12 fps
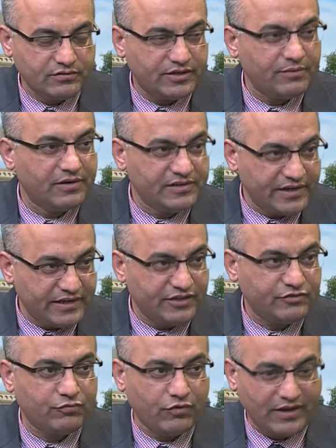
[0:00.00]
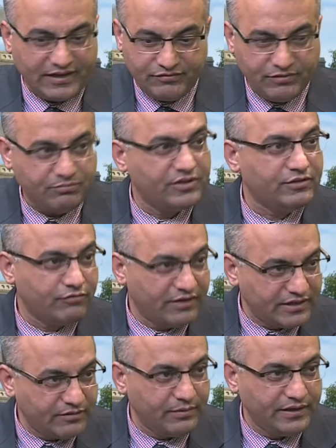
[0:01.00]
table tennis for like
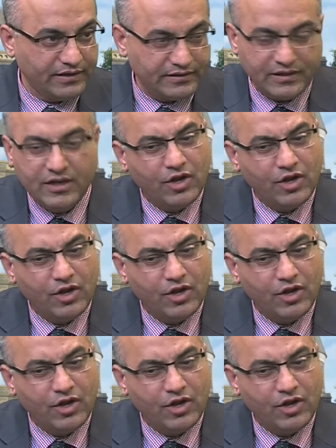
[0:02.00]
15-20 minutes,